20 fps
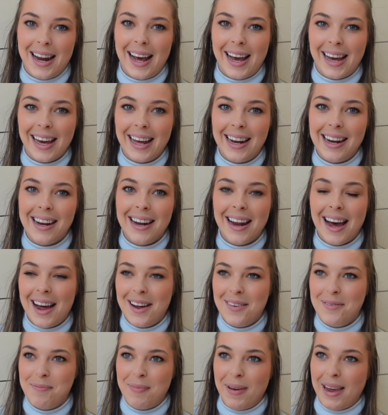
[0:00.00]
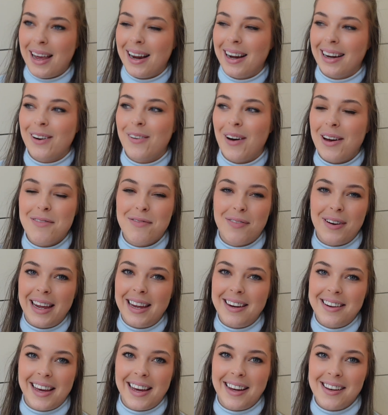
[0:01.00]
I can be quite
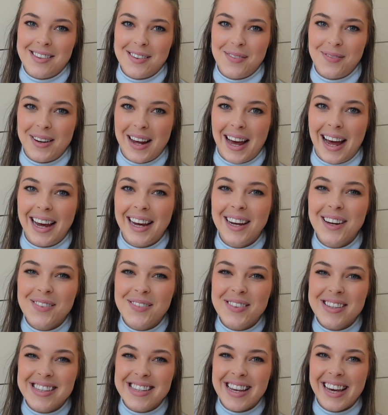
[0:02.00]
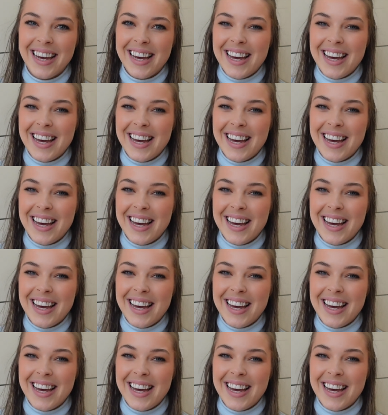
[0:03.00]
fleeting sometimes.